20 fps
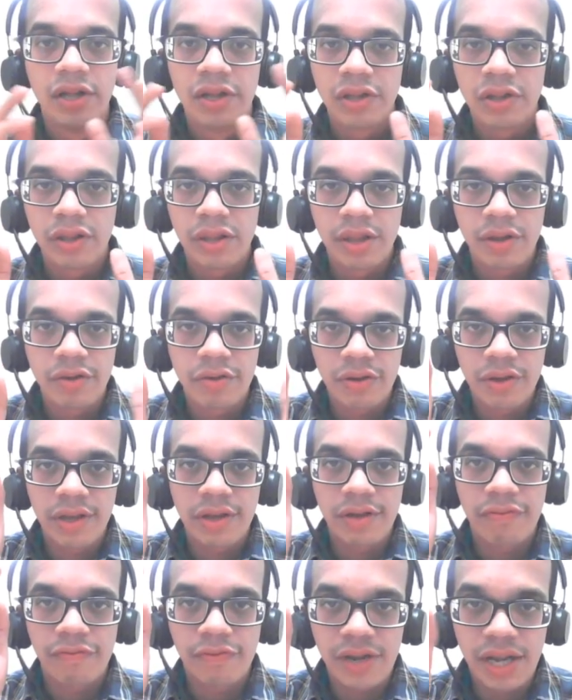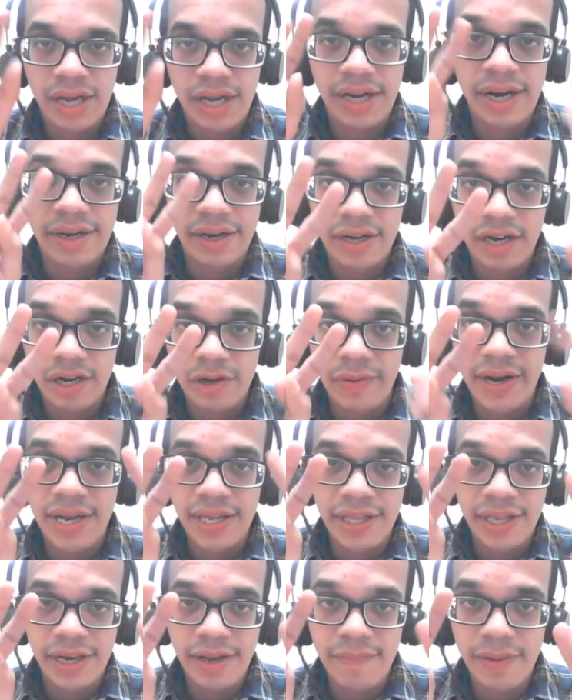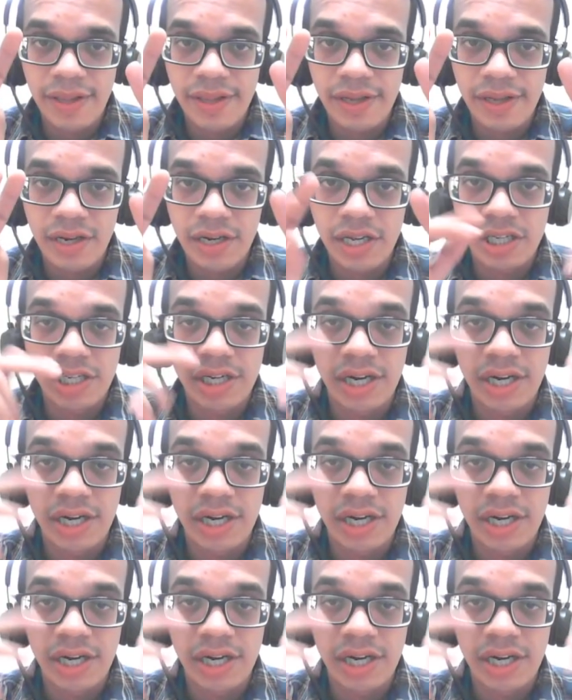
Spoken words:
So if we are getting the 23 percentage